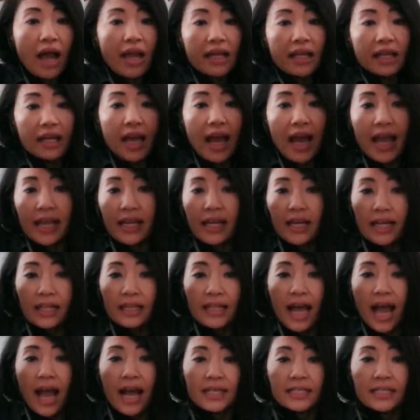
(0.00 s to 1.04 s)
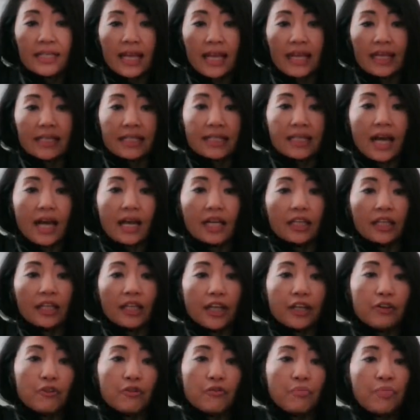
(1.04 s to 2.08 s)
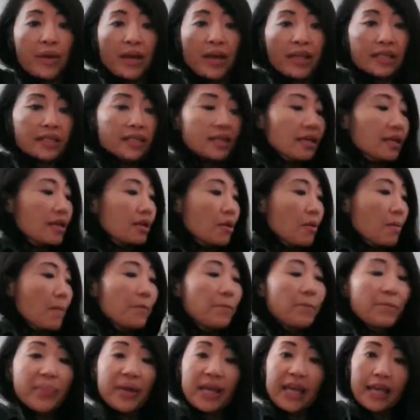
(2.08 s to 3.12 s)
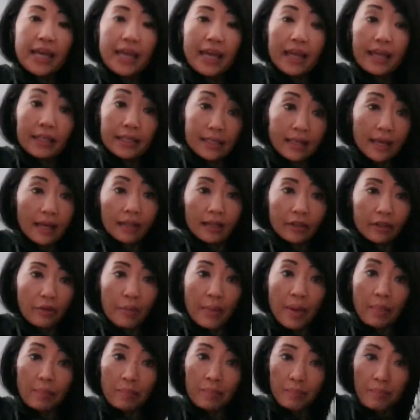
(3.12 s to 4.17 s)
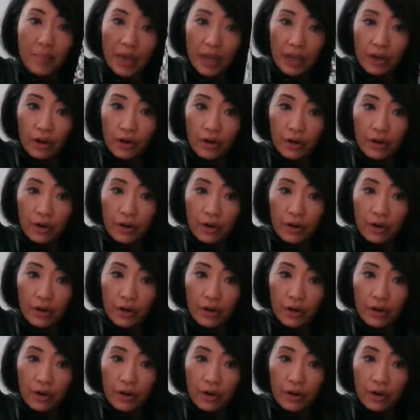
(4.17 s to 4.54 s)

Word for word: I like that it's a little bit big. It's a little bit bigger.